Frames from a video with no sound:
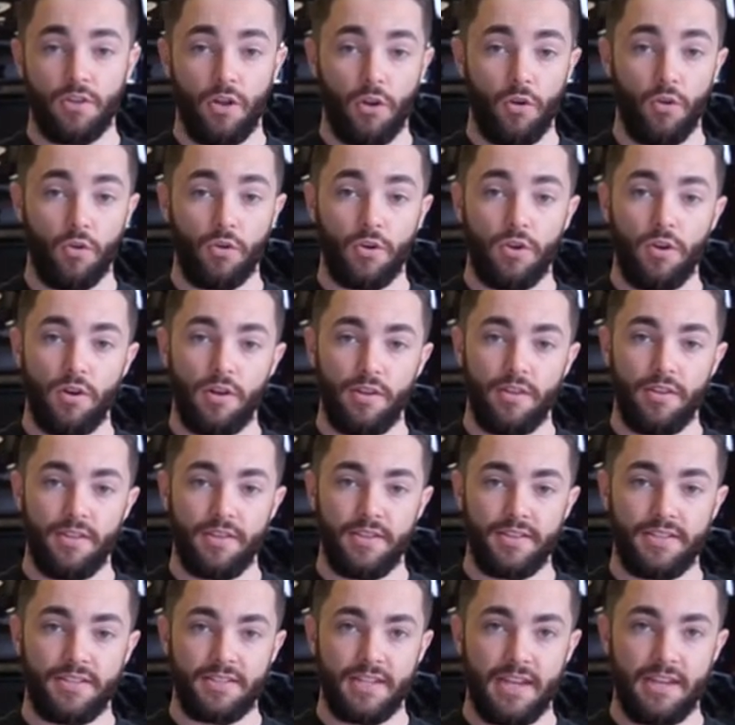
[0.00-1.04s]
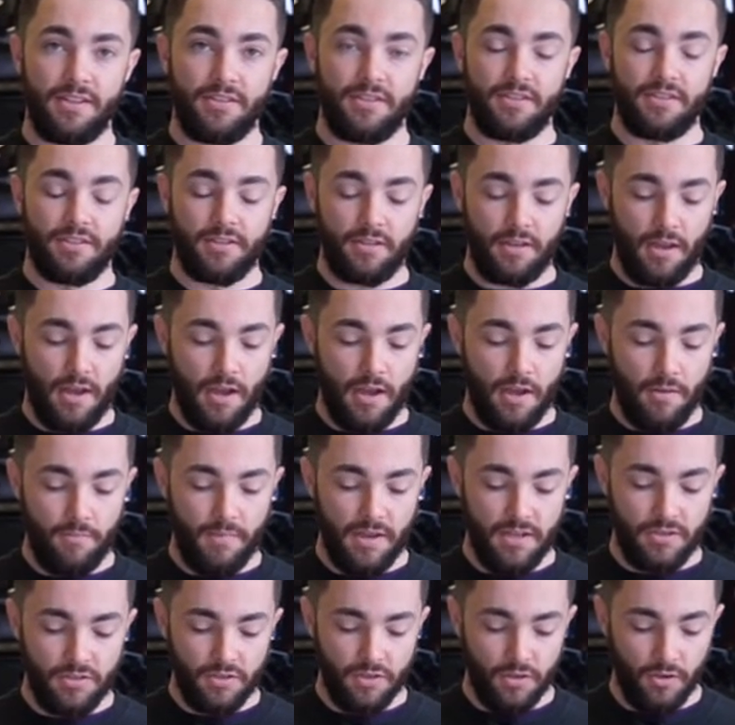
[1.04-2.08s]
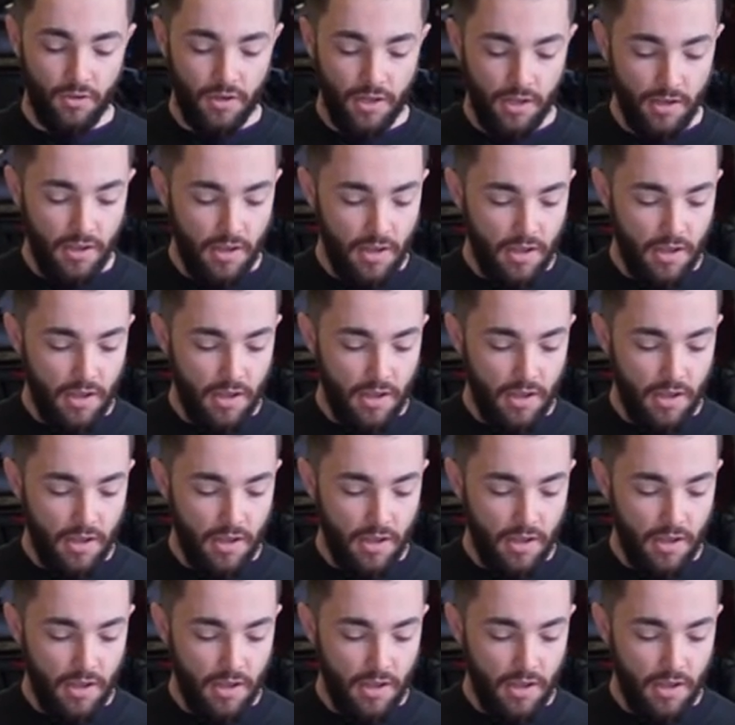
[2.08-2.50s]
a lot cooler than the standard um, intercooler.